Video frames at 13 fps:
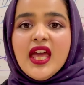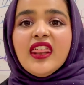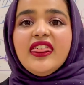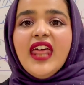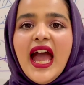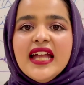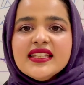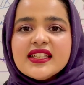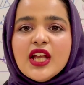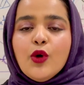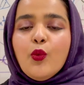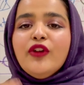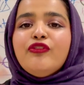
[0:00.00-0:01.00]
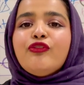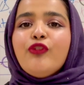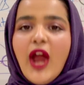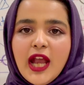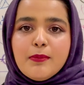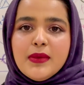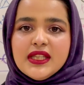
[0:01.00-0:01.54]
That's what
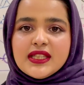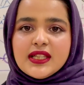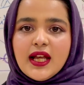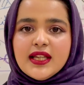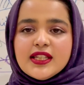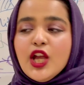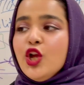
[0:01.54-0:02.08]
fragments us.